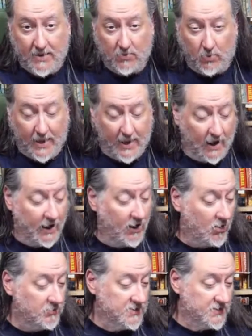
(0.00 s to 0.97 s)
I
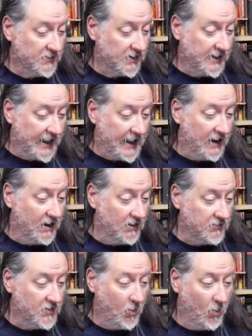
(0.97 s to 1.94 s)
almost forgot.
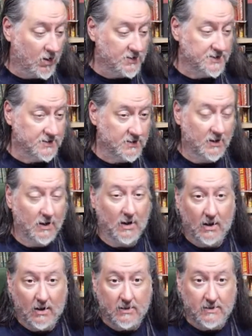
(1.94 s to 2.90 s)
Of course,
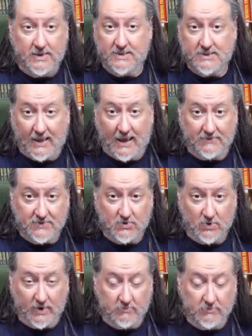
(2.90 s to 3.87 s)
this live
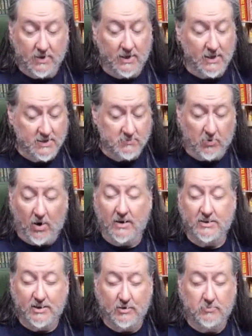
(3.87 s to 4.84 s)
stream is brought
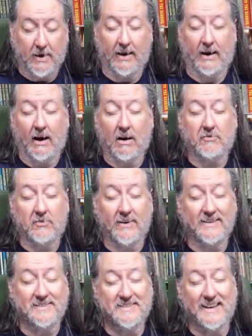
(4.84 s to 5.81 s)
to you by our
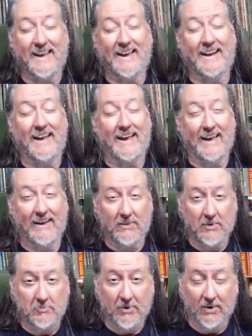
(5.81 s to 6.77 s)
friends at
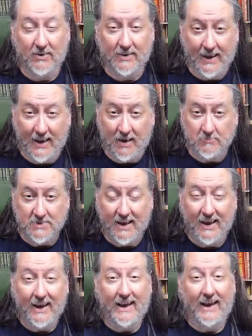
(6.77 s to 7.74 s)
Hellebarde Games.
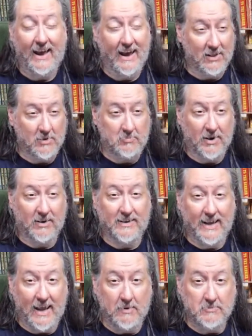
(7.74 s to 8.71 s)
Hellebarde
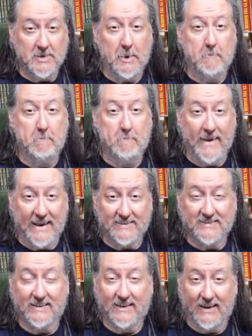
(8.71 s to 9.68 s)
Games makes
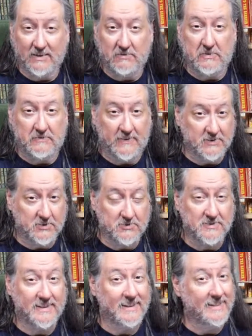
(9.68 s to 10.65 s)
the kind of
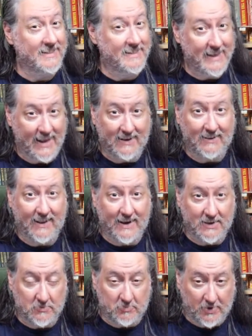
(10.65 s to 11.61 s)
adventures that they'd like
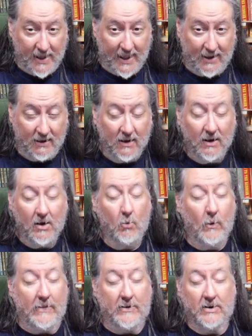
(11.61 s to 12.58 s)
to play,
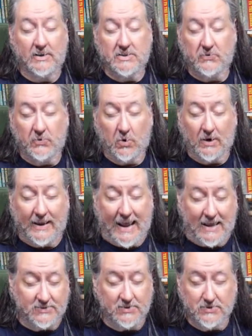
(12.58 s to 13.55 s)
whether it's for
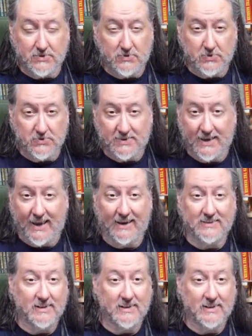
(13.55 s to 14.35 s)
Castles and Crusades,